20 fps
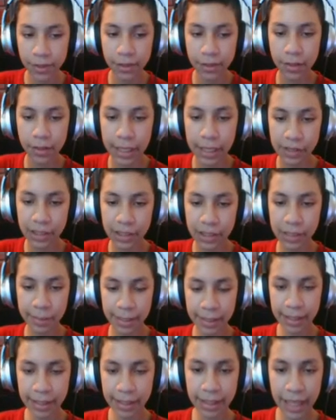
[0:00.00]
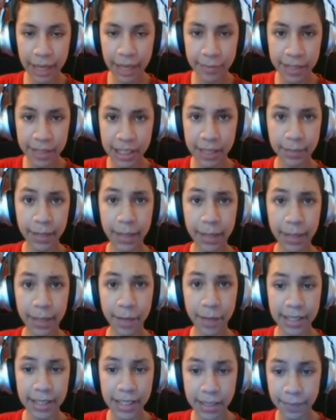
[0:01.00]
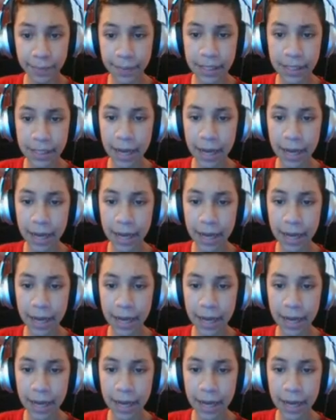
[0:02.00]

Okay, so at the beginning of the game, it seemed like my team was